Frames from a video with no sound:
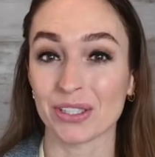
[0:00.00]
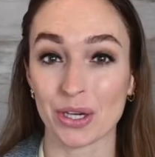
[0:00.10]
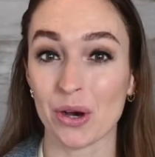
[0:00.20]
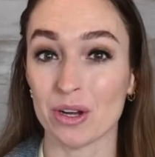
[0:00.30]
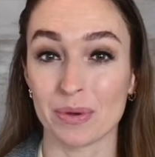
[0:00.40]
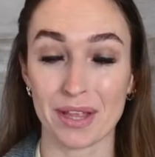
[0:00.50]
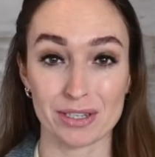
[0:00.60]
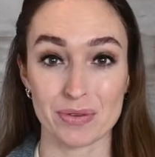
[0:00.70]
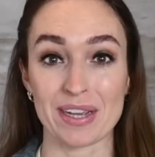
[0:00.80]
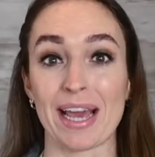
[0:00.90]
your own without
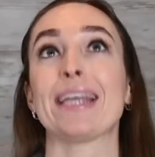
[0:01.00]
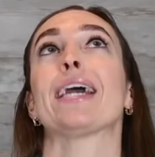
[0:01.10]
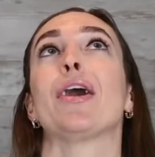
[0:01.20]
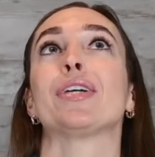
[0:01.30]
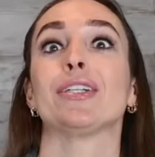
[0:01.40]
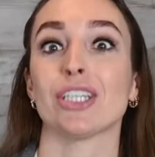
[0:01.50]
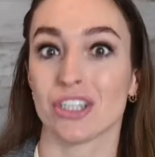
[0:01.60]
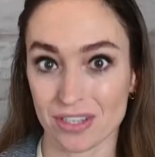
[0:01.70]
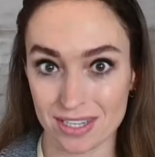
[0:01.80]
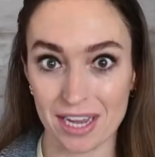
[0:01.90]
doing any
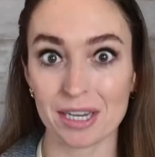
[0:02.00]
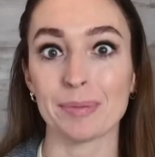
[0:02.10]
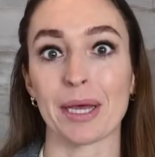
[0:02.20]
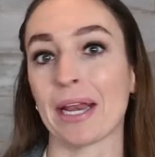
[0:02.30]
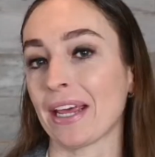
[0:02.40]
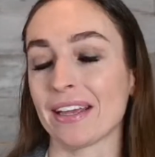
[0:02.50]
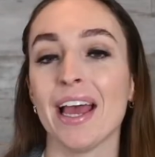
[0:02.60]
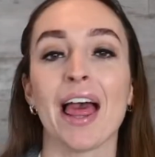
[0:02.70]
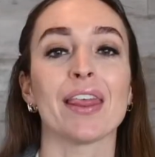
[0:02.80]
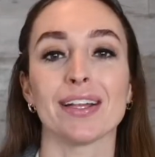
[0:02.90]
calculations, any planning.
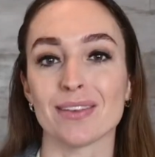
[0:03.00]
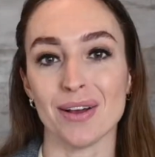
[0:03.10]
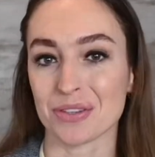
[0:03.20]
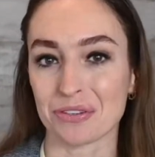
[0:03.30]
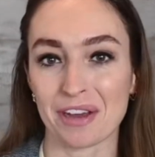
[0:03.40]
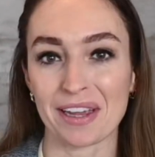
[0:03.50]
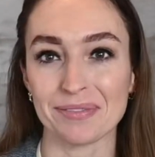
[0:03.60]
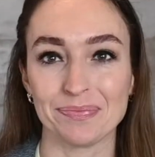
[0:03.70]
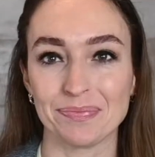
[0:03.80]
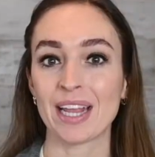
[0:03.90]
That's also
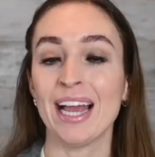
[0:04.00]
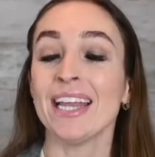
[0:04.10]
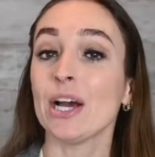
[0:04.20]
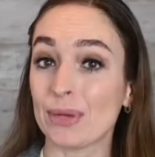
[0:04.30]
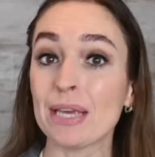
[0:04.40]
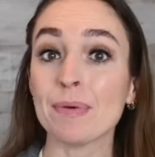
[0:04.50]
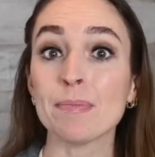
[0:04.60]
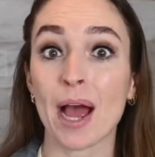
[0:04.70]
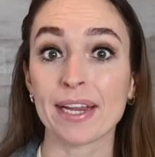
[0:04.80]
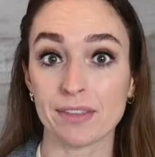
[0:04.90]
fine. Now keep in
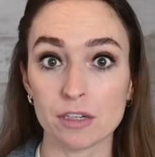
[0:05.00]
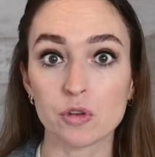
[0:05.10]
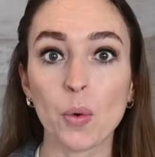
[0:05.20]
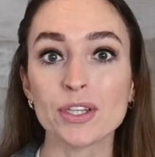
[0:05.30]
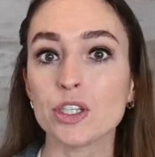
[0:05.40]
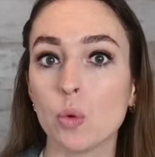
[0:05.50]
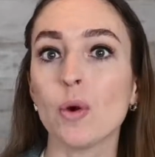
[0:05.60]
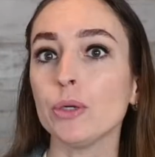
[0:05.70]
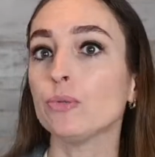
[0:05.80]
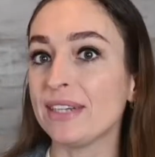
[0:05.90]
mind that of course you'll
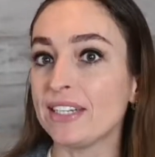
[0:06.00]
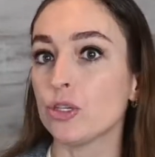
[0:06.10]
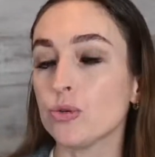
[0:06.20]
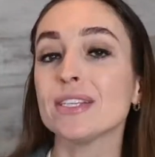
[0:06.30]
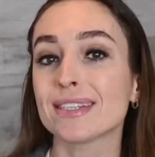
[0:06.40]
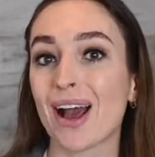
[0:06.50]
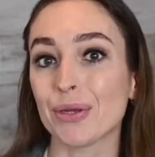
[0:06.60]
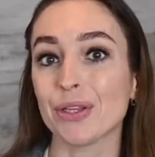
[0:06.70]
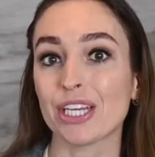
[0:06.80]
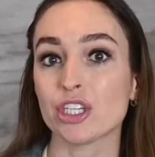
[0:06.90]
want to redo this
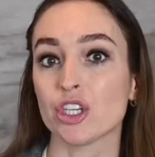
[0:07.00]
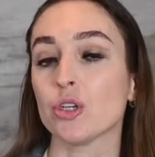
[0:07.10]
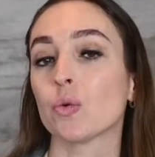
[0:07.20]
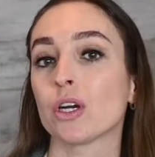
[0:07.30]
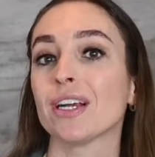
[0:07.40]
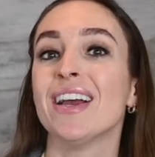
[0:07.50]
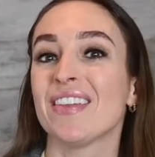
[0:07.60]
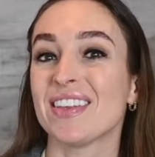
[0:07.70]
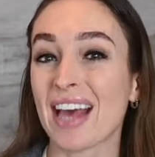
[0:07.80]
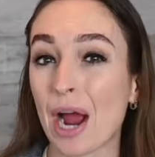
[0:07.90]
calculation or
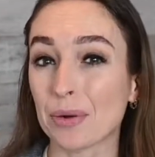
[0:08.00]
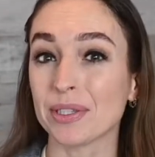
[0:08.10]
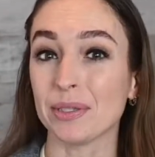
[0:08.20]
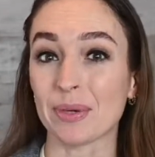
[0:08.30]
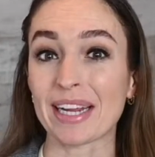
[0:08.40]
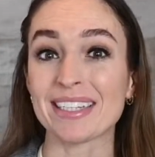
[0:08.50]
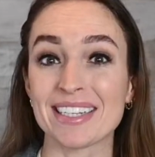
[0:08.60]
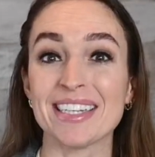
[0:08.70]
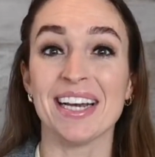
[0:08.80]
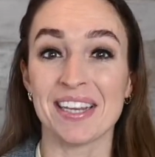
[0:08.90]
this hourly rate
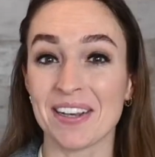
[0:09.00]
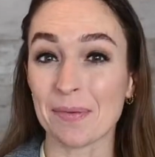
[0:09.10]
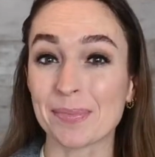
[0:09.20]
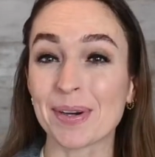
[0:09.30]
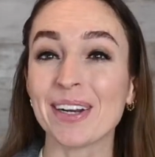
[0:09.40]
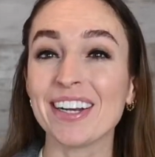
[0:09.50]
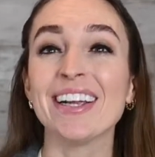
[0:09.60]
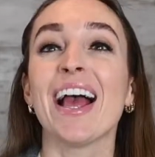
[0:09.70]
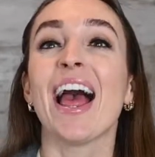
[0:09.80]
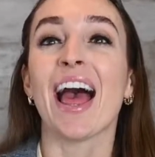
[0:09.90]
number
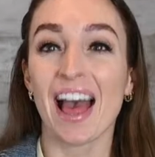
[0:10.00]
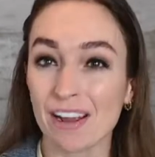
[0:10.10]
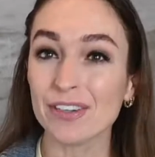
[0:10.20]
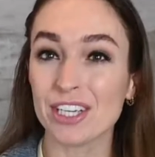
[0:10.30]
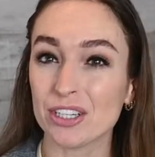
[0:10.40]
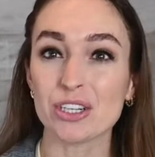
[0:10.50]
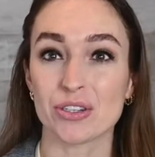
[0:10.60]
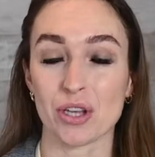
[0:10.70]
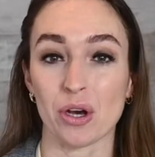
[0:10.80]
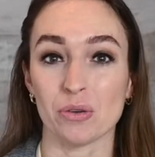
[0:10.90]
every year or
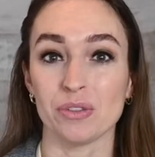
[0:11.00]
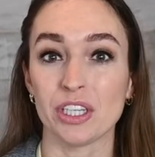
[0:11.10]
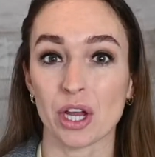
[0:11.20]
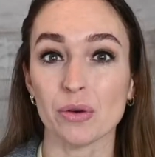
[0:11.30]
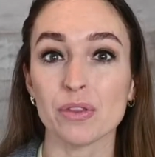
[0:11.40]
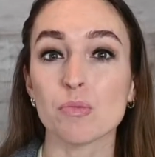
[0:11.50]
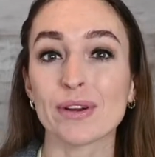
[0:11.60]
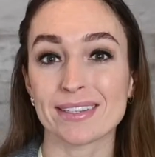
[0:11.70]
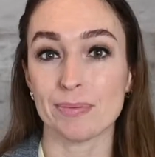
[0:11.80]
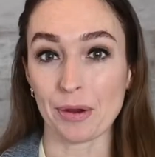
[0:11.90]
so. You know, the more
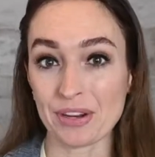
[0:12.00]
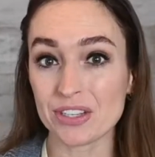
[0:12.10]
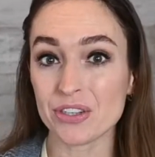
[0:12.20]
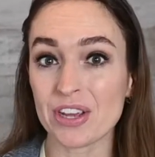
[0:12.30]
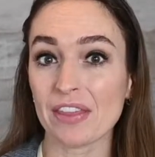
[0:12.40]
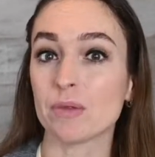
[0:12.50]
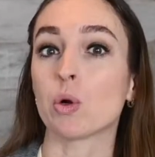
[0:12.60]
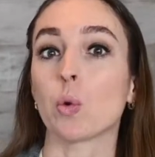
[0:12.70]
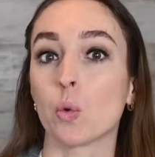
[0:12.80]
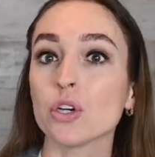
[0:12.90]
experience you get, the more
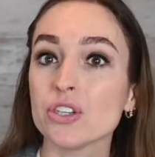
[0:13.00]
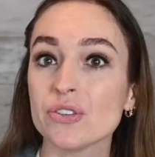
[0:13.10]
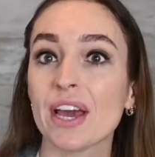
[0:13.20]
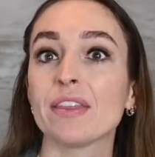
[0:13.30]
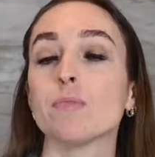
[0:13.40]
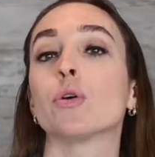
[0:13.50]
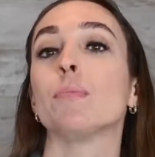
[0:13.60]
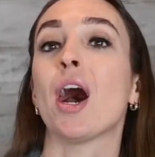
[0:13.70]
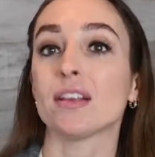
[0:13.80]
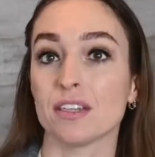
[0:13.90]
orders you get, the more
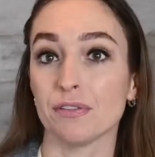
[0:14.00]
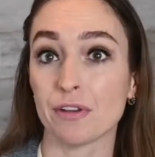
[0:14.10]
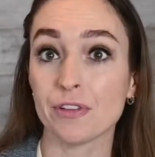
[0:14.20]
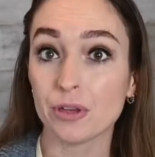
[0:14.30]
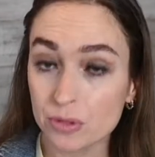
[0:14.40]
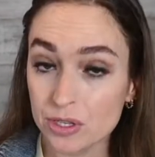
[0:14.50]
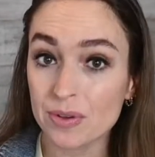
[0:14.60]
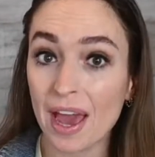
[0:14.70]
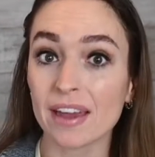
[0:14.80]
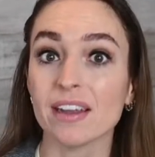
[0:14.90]
positive reviews you
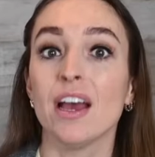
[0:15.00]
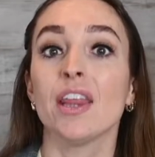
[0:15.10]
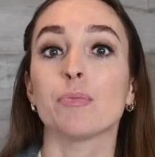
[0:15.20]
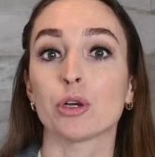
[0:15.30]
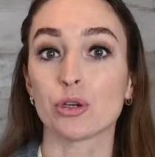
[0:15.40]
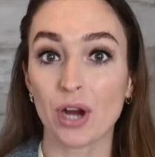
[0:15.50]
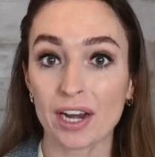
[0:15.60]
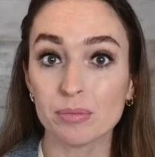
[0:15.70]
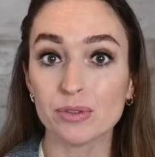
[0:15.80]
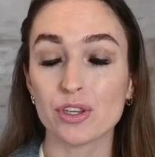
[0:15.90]
get, the more
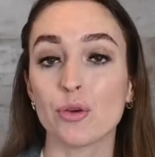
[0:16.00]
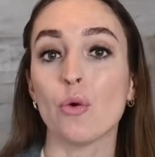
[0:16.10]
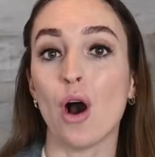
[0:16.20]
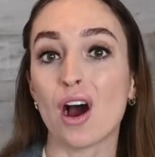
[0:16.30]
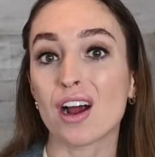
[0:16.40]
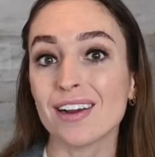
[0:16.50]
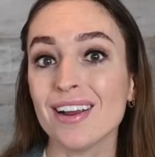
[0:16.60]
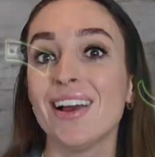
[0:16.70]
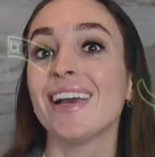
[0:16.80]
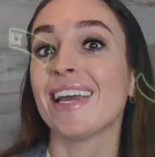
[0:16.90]
credible you are,
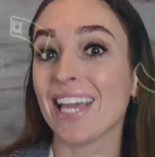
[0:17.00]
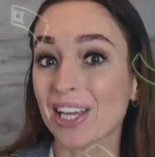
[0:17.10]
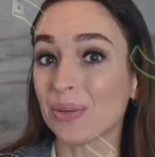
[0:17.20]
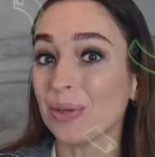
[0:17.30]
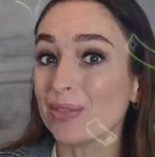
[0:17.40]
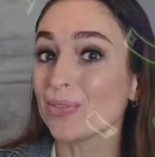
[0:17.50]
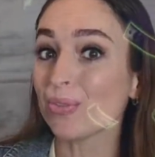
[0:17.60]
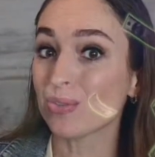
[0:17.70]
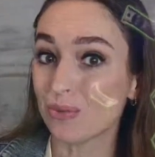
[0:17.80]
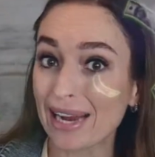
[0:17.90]
increase
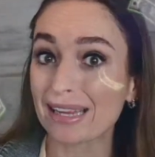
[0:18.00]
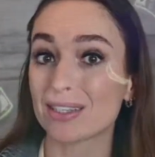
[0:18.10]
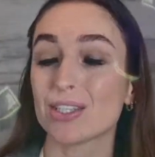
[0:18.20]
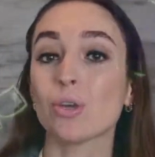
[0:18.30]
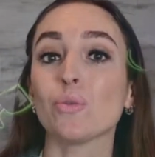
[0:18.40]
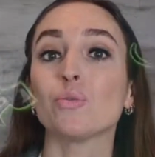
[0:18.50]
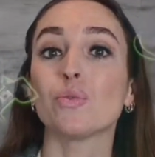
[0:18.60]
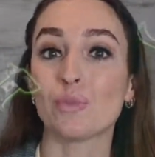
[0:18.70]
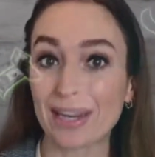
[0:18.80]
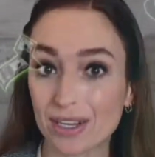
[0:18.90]
those rates. So
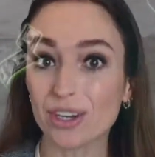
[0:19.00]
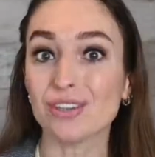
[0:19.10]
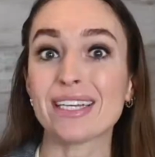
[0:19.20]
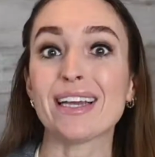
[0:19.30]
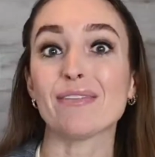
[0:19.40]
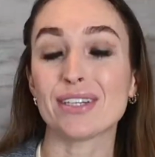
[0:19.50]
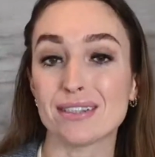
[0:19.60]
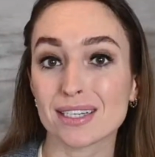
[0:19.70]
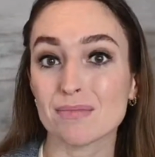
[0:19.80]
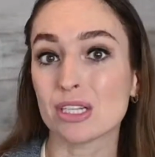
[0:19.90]
regularly, every
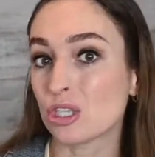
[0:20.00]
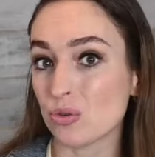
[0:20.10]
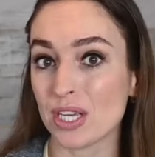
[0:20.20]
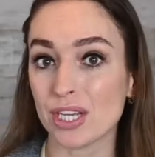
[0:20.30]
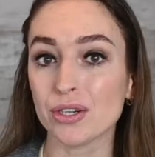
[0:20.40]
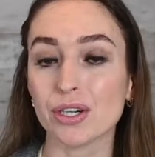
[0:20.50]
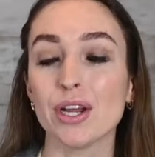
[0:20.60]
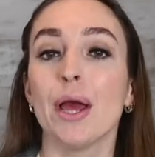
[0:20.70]
6 months to a year,